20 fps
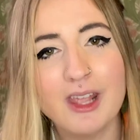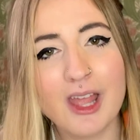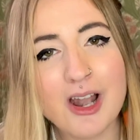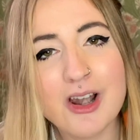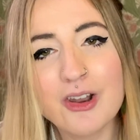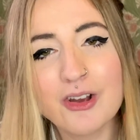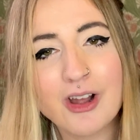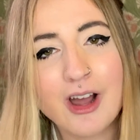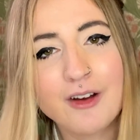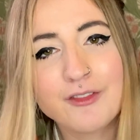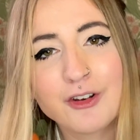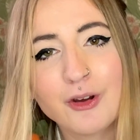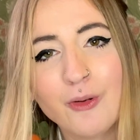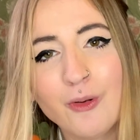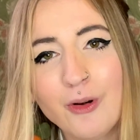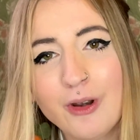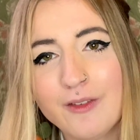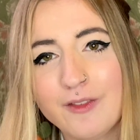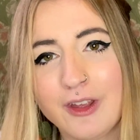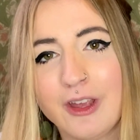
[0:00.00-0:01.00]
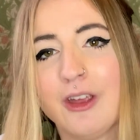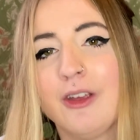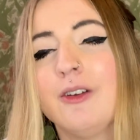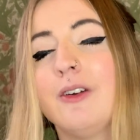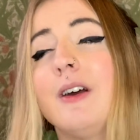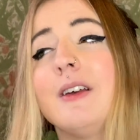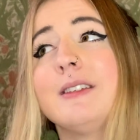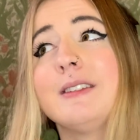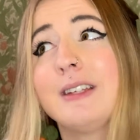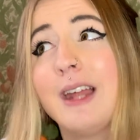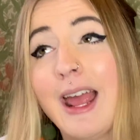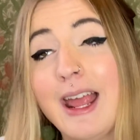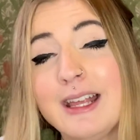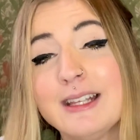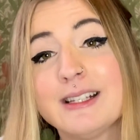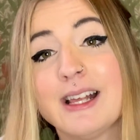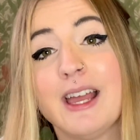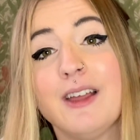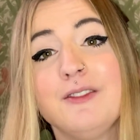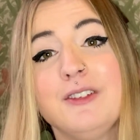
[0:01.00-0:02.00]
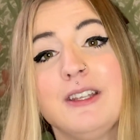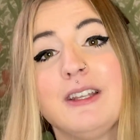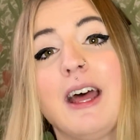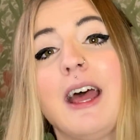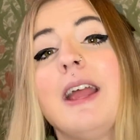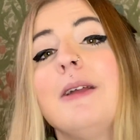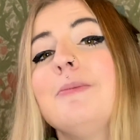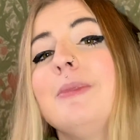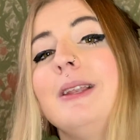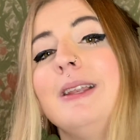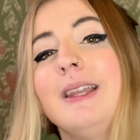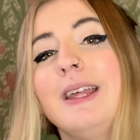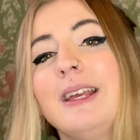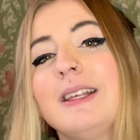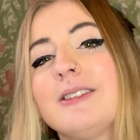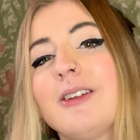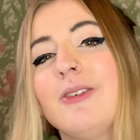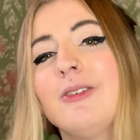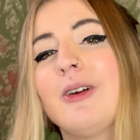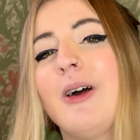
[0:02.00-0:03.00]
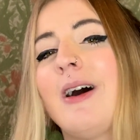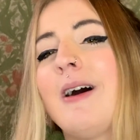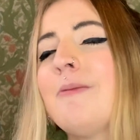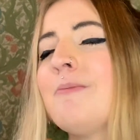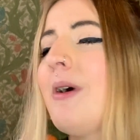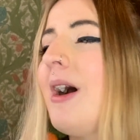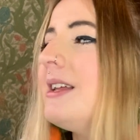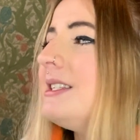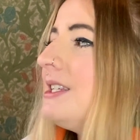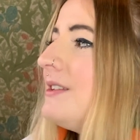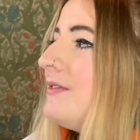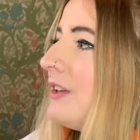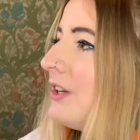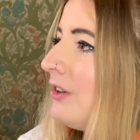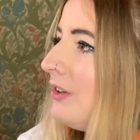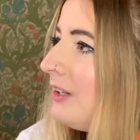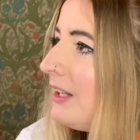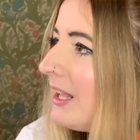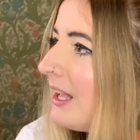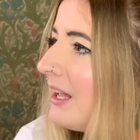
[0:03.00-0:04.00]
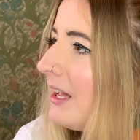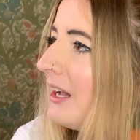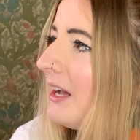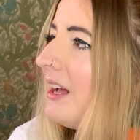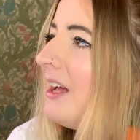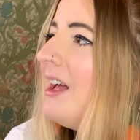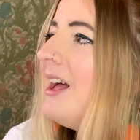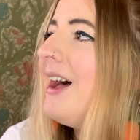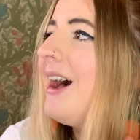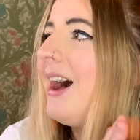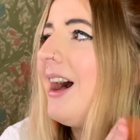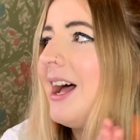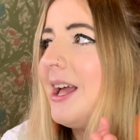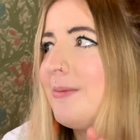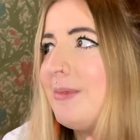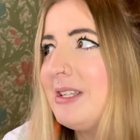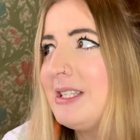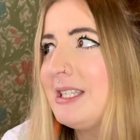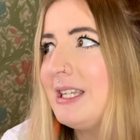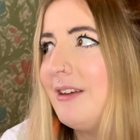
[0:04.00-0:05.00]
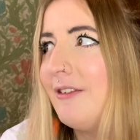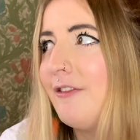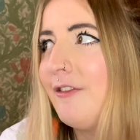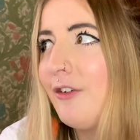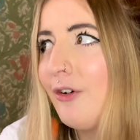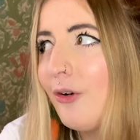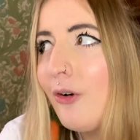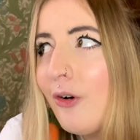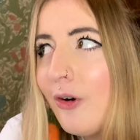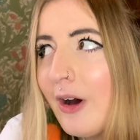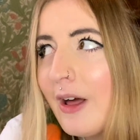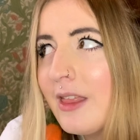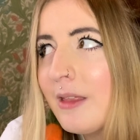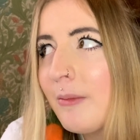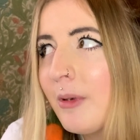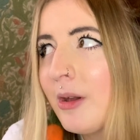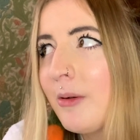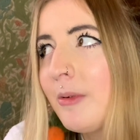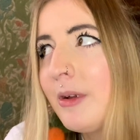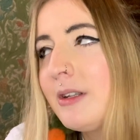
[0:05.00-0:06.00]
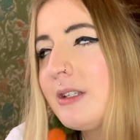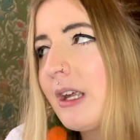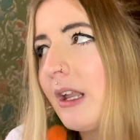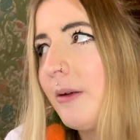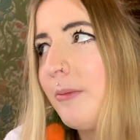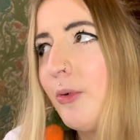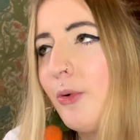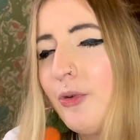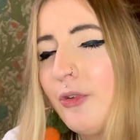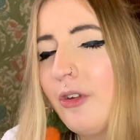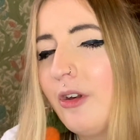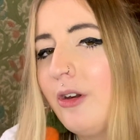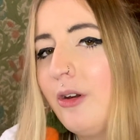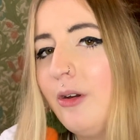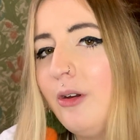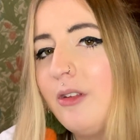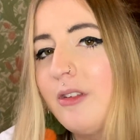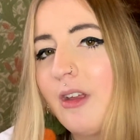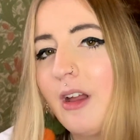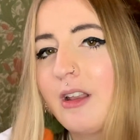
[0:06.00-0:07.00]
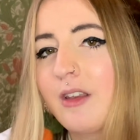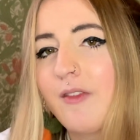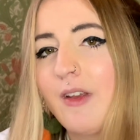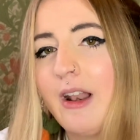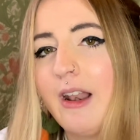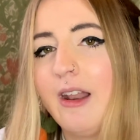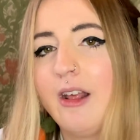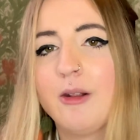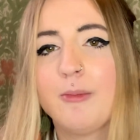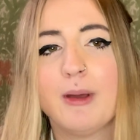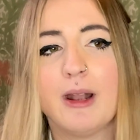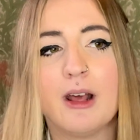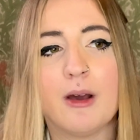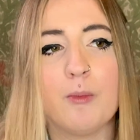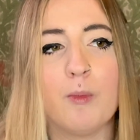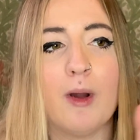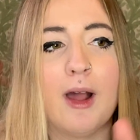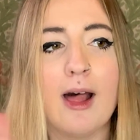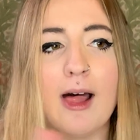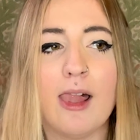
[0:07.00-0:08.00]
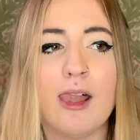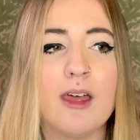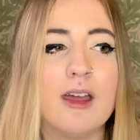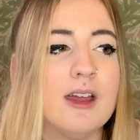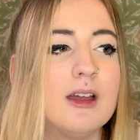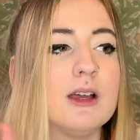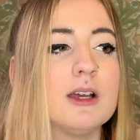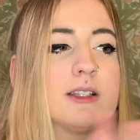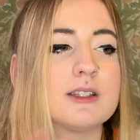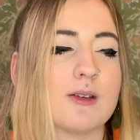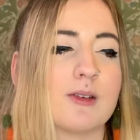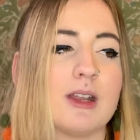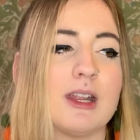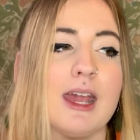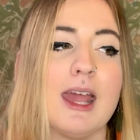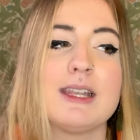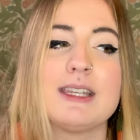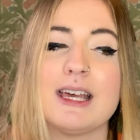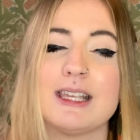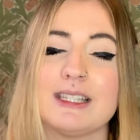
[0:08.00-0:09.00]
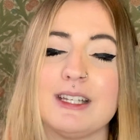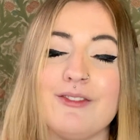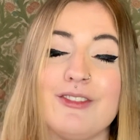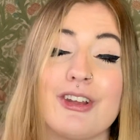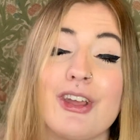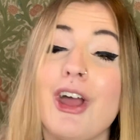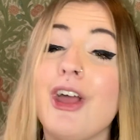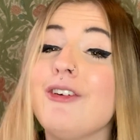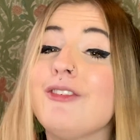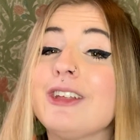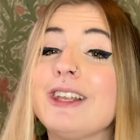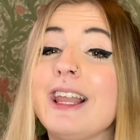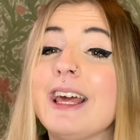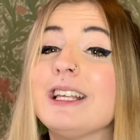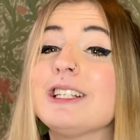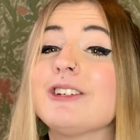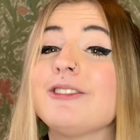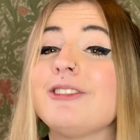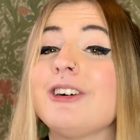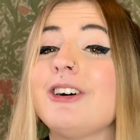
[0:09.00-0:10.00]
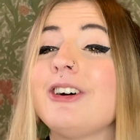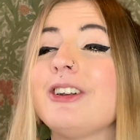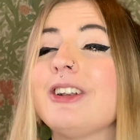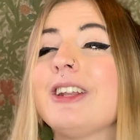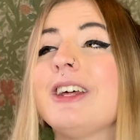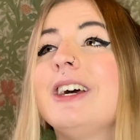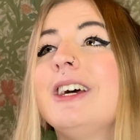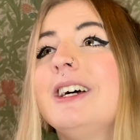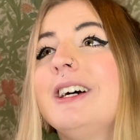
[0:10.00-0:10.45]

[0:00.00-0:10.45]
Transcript: Look after all of you, stay safe today, please don't go out and party for New Year. I'm in tier 4 at the moment, and I'm also starting to feel a little bit unwell, so I'm going to get tested for COVID later on.